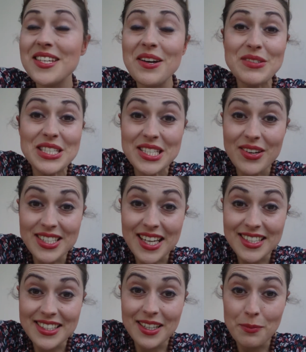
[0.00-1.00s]
I was so
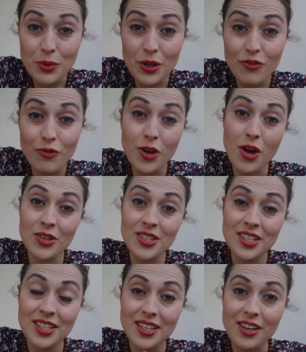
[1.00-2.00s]
excited, and I put a vlog
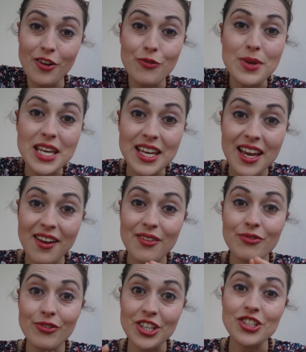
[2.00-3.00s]
of me
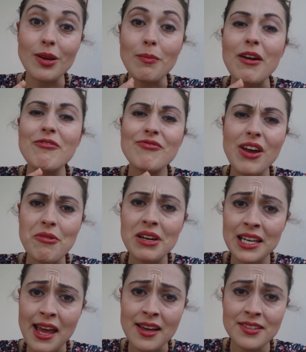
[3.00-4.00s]
finishing my
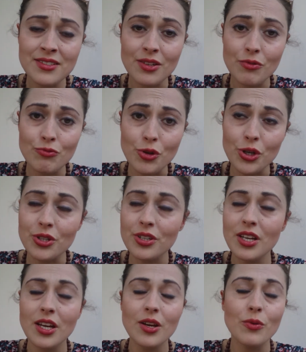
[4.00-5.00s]
very last
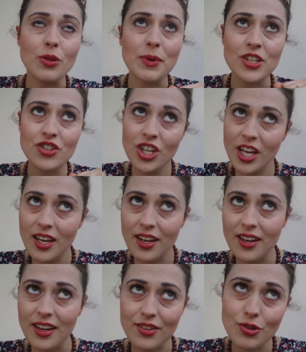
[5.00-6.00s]
run with a big
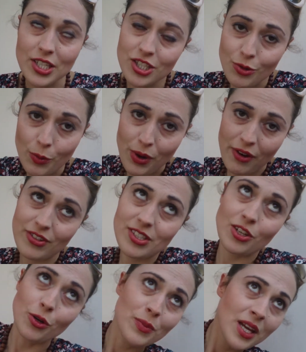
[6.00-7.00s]
cheer, trying to do a
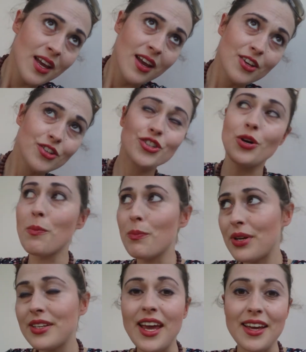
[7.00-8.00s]
breakfast club
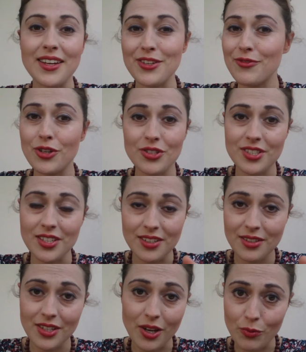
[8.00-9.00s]
jump. Yeah, you've got to
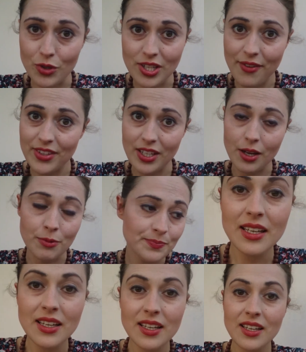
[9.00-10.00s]
go and watch that video.
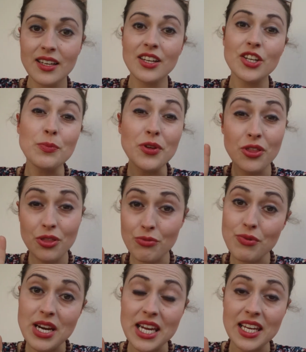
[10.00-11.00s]
Number
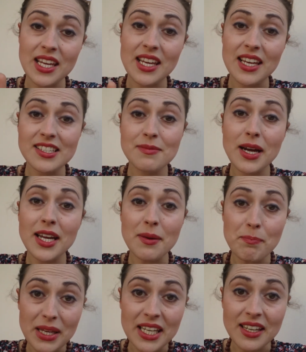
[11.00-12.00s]
three is my
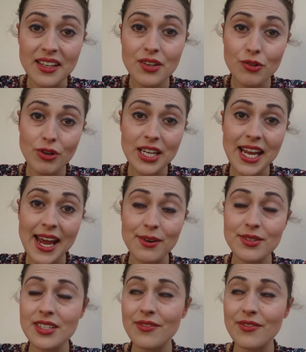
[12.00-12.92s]
mini greenhouse.